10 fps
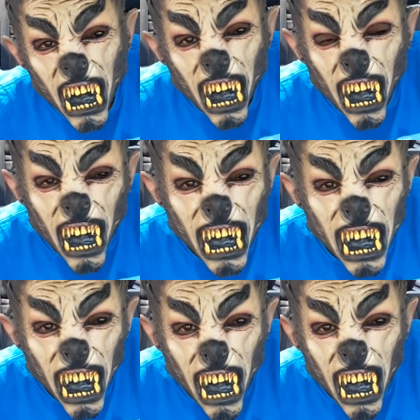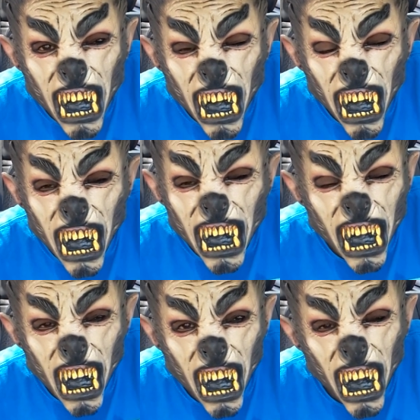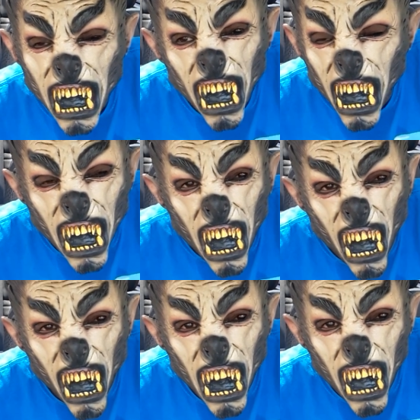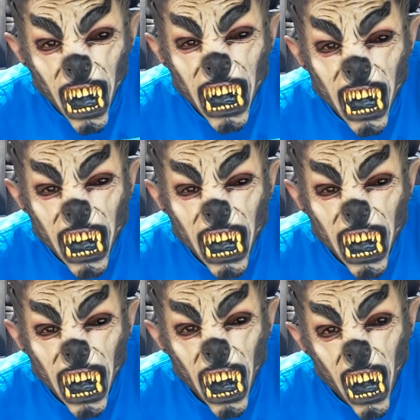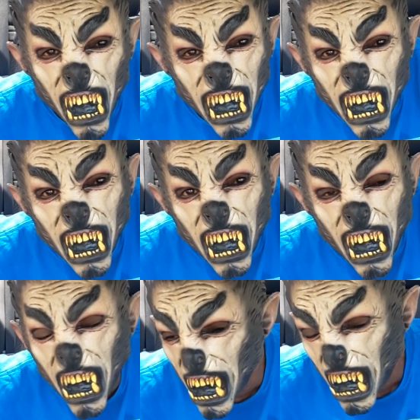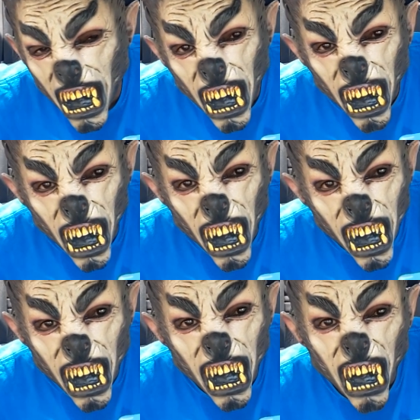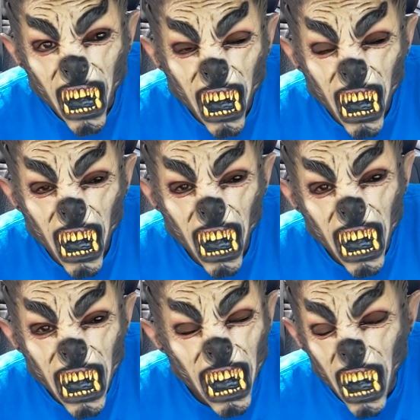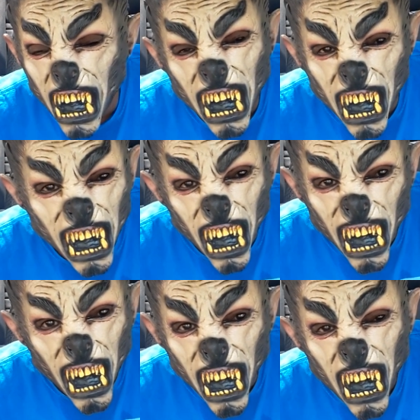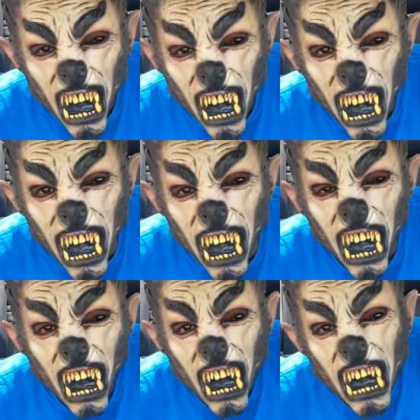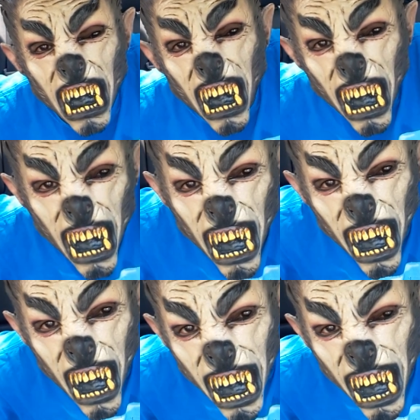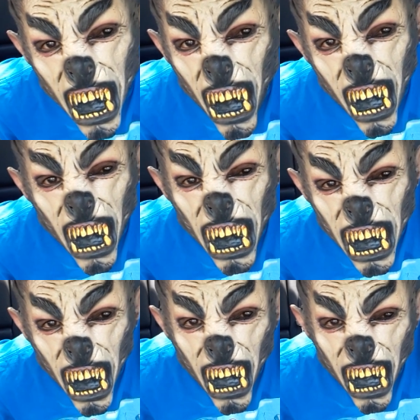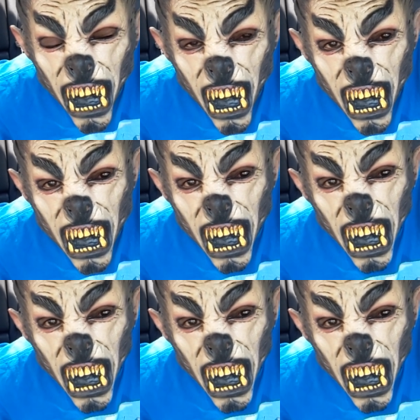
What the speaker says: I had some bottles of piss that I was going to pour on Umar Johnson's school. I already did that, but I didn't record it. Because I don't know. But some people have asked me why I don't show my face.